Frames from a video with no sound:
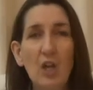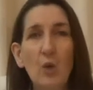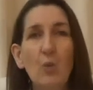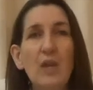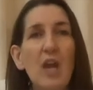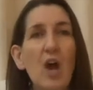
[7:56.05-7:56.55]

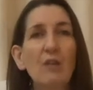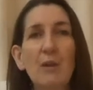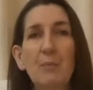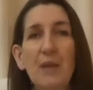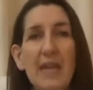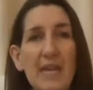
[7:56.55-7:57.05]
We are a
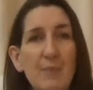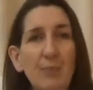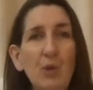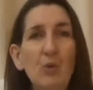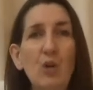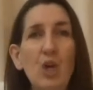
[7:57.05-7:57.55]

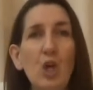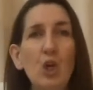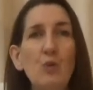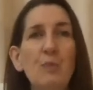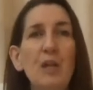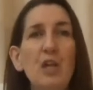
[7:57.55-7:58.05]
people who
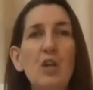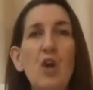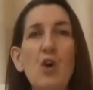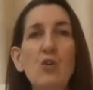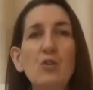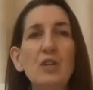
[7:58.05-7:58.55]

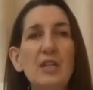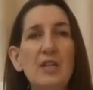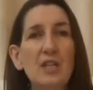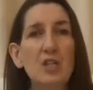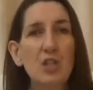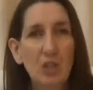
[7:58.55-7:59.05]
belong
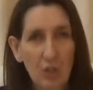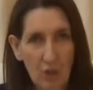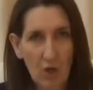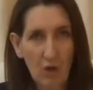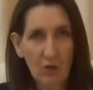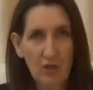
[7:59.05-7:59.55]
to
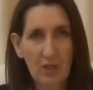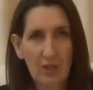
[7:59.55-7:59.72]
God.